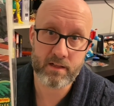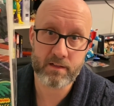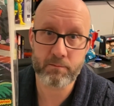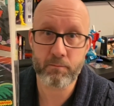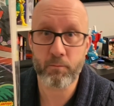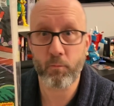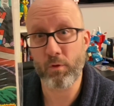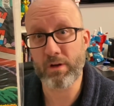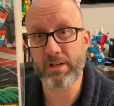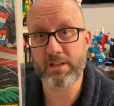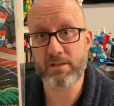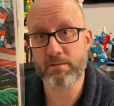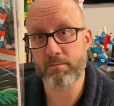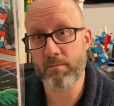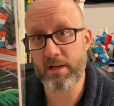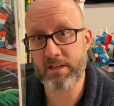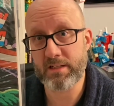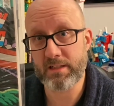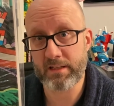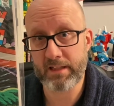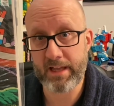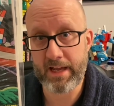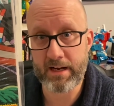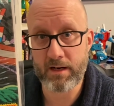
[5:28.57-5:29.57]
which is
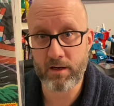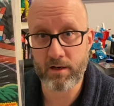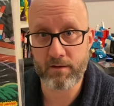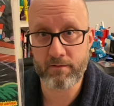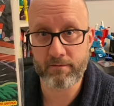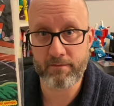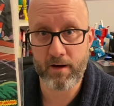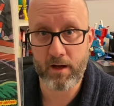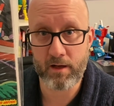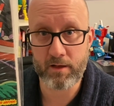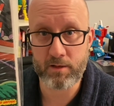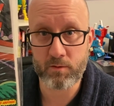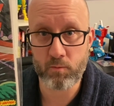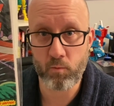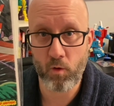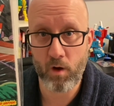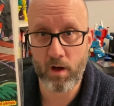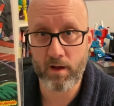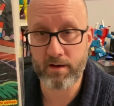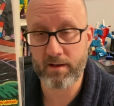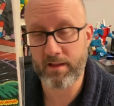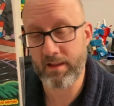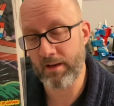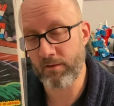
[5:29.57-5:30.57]
much later in Volume
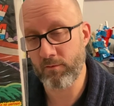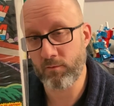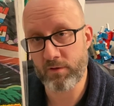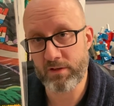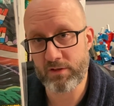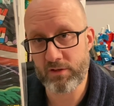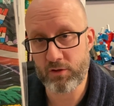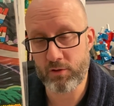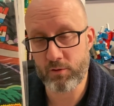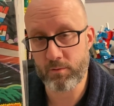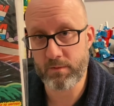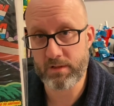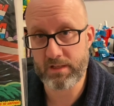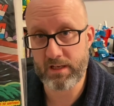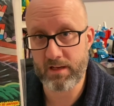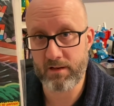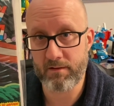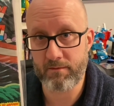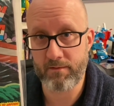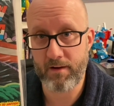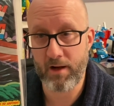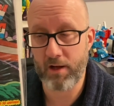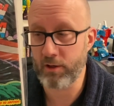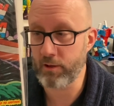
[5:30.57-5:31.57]
1 and then resumes
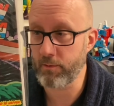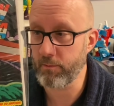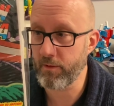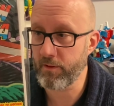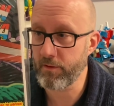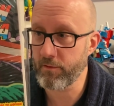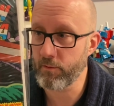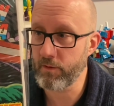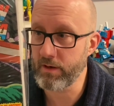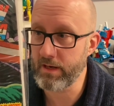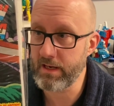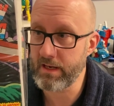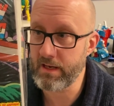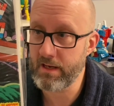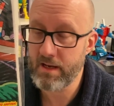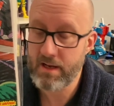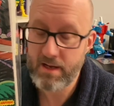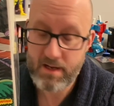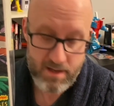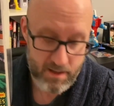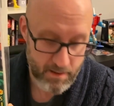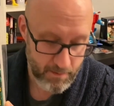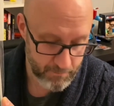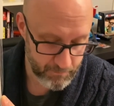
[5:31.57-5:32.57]
in Volume 3.
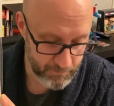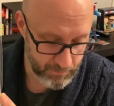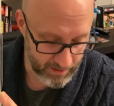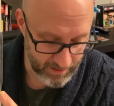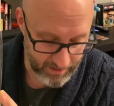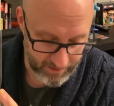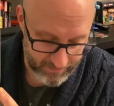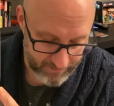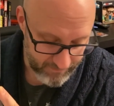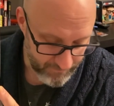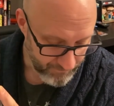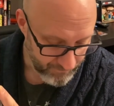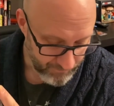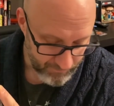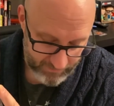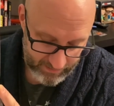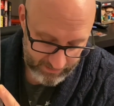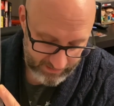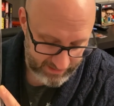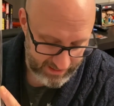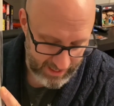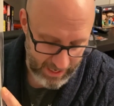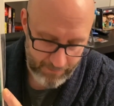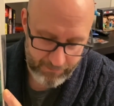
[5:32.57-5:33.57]
But
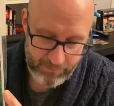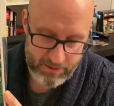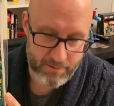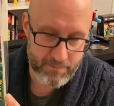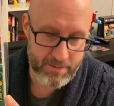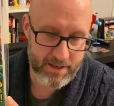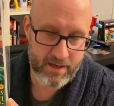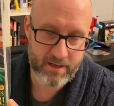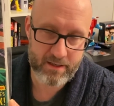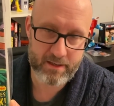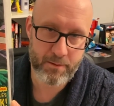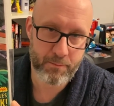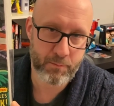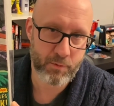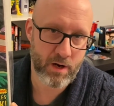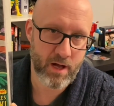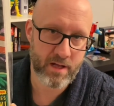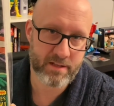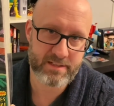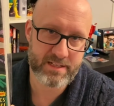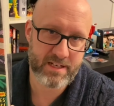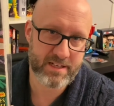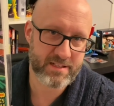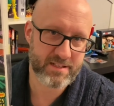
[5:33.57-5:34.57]
Captain America
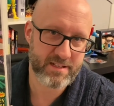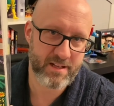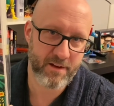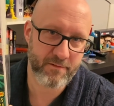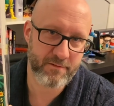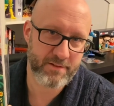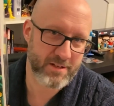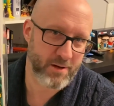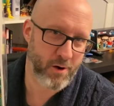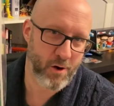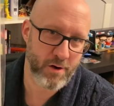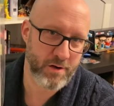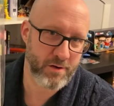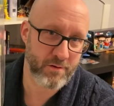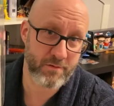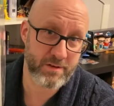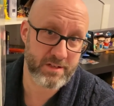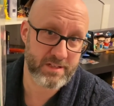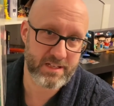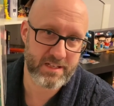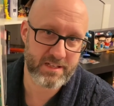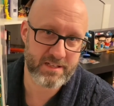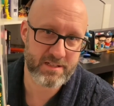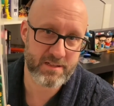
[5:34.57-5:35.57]
Bronze Age stuff is hard to
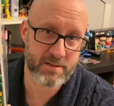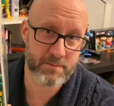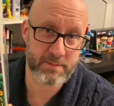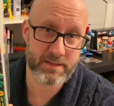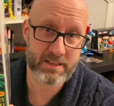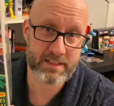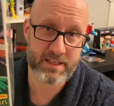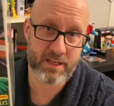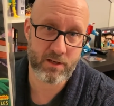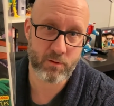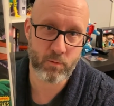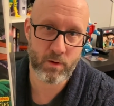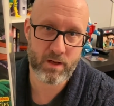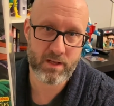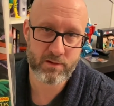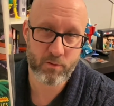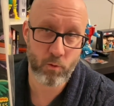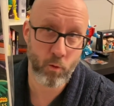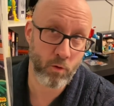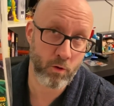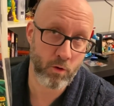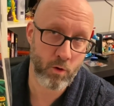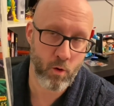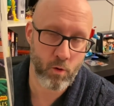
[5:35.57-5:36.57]
resist to begin with,
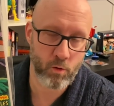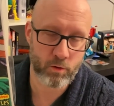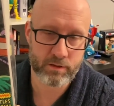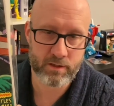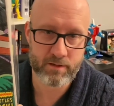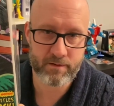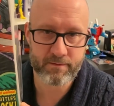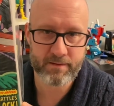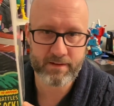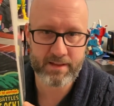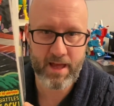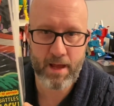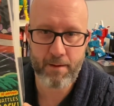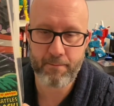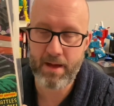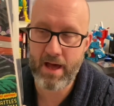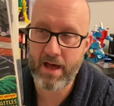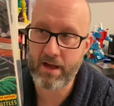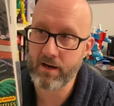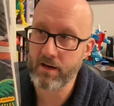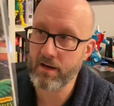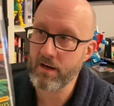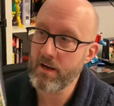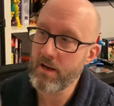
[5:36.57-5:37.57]
or older for that
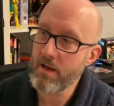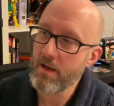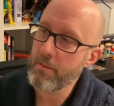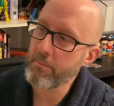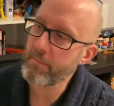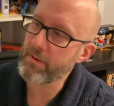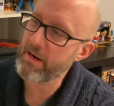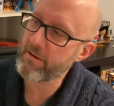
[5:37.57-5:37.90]
matter. But